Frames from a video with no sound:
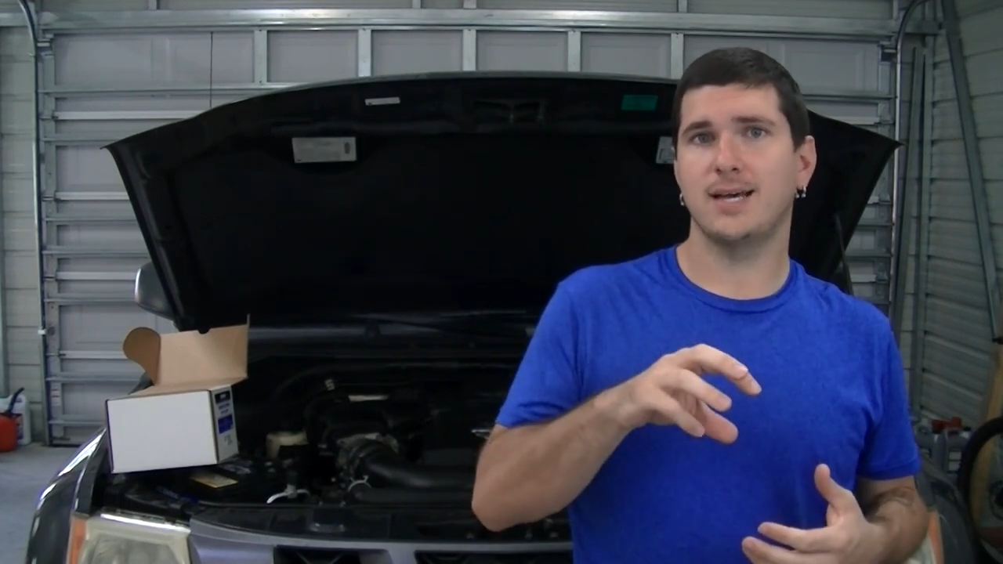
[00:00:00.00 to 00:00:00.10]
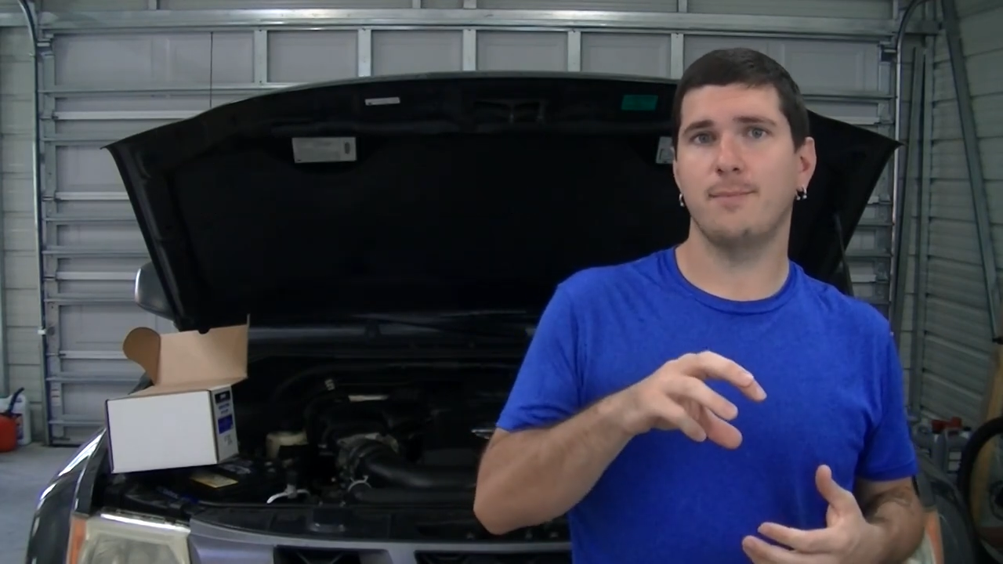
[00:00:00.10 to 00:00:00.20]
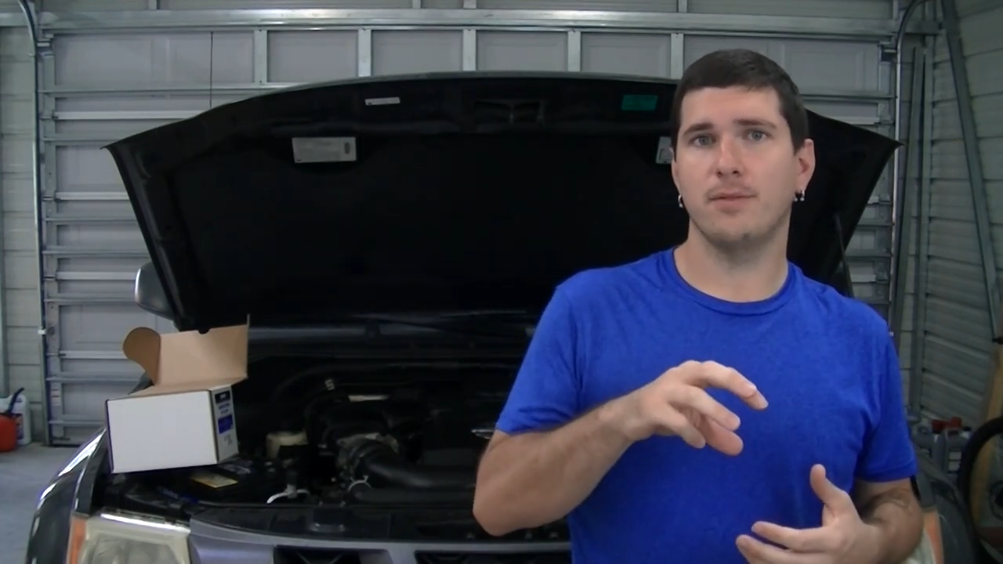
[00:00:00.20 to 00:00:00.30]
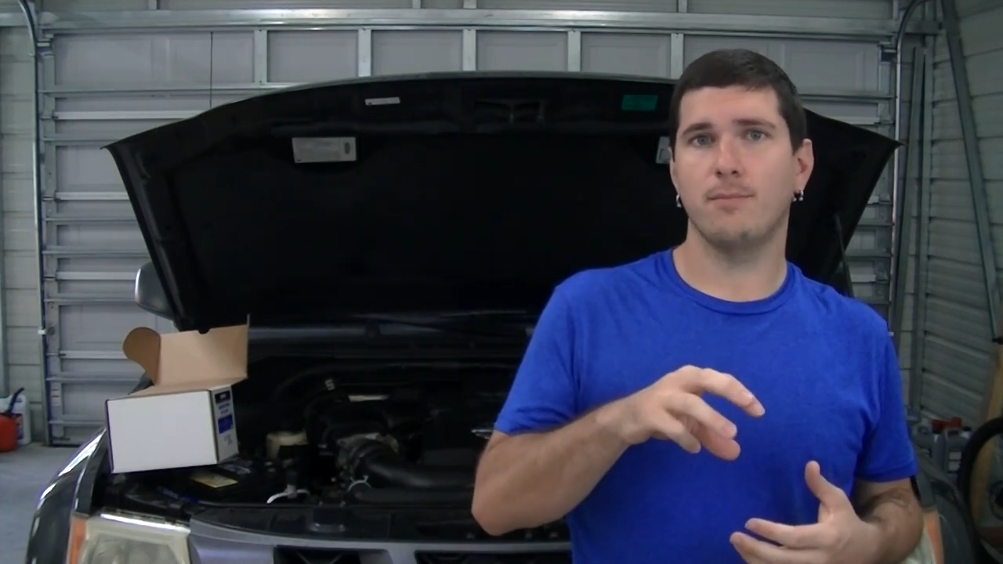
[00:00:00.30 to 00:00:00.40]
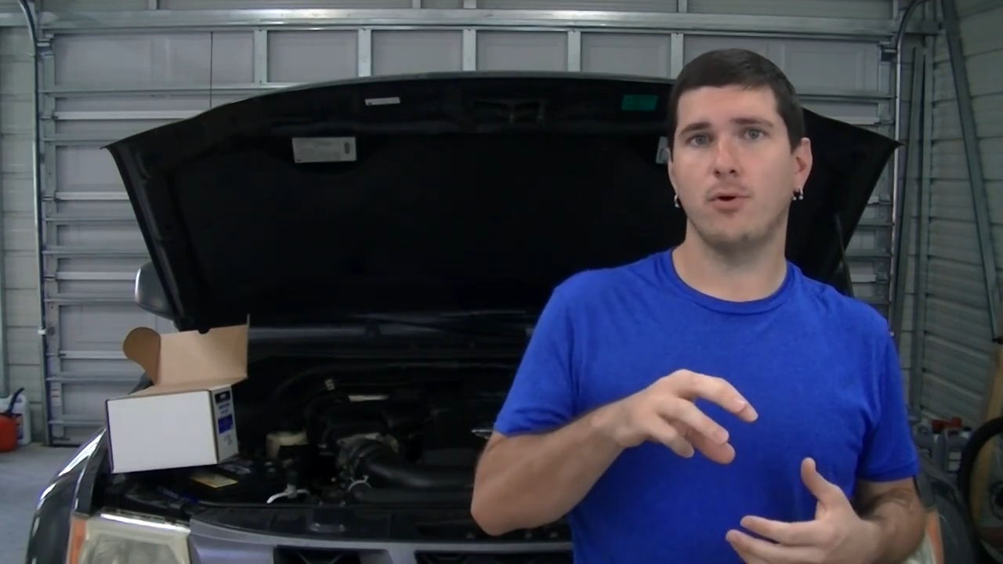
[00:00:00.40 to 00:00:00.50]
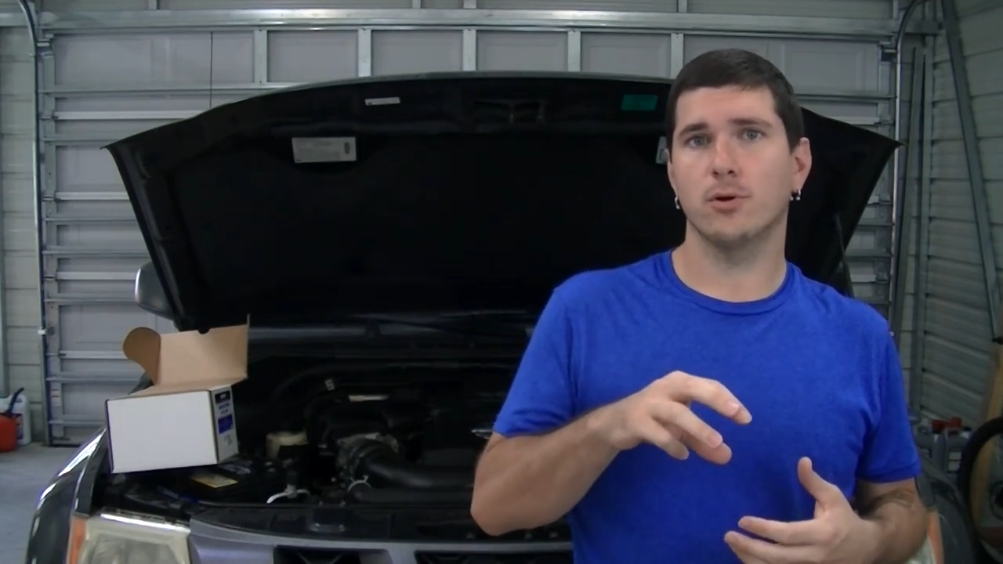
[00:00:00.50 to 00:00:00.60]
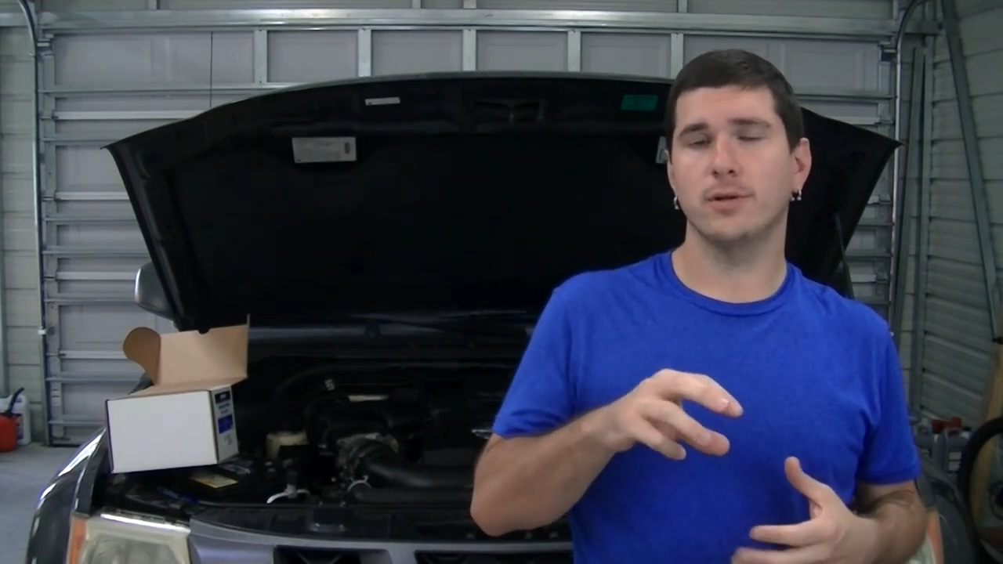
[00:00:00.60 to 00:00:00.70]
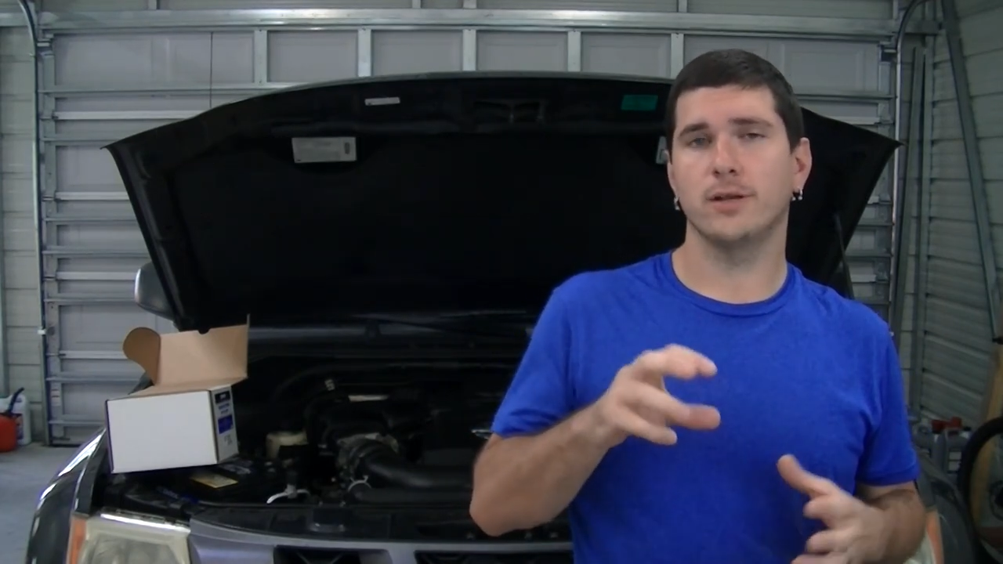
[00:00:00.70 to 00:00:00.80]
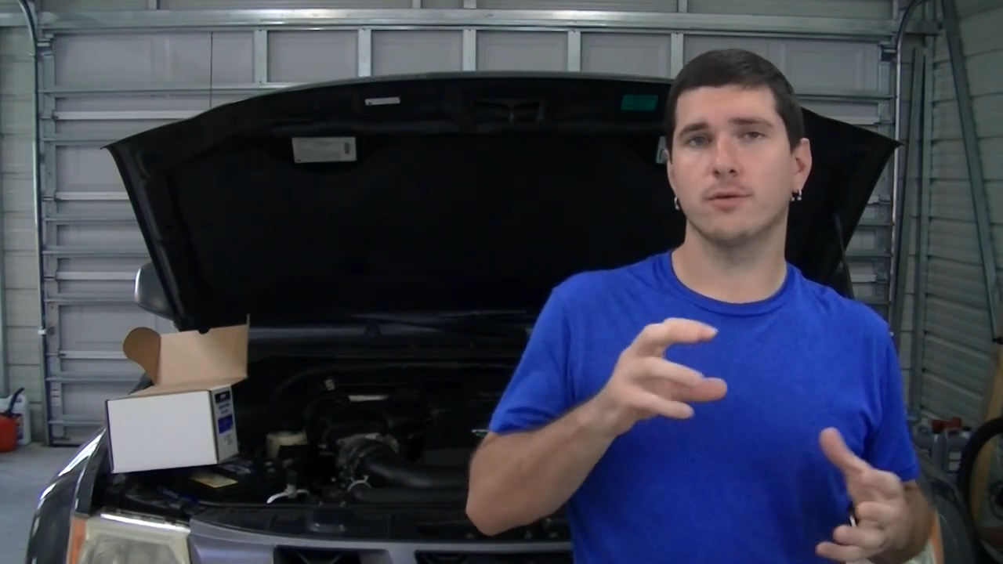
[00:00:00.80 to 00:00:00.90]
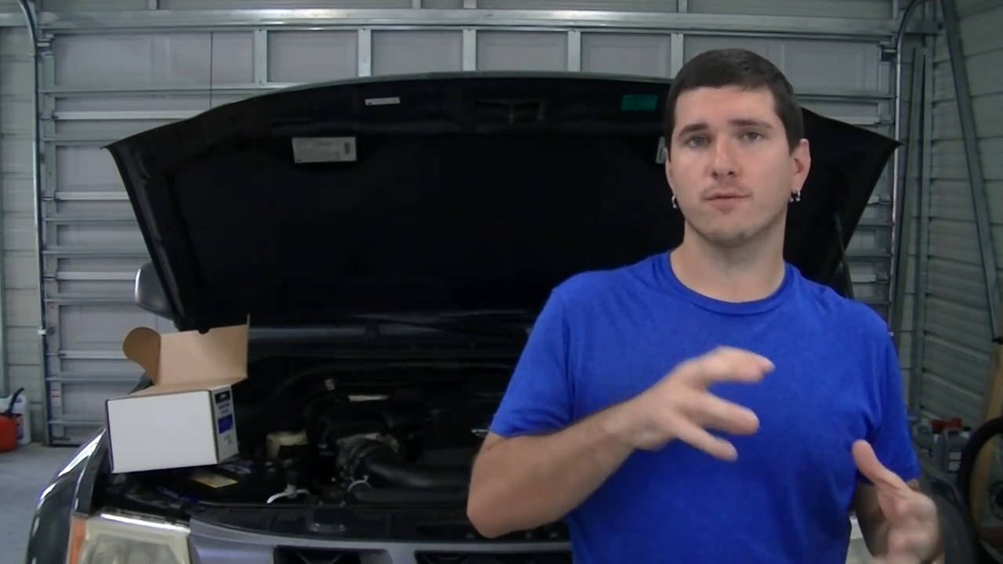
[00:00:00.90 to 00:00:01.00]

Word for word: top of the motor near the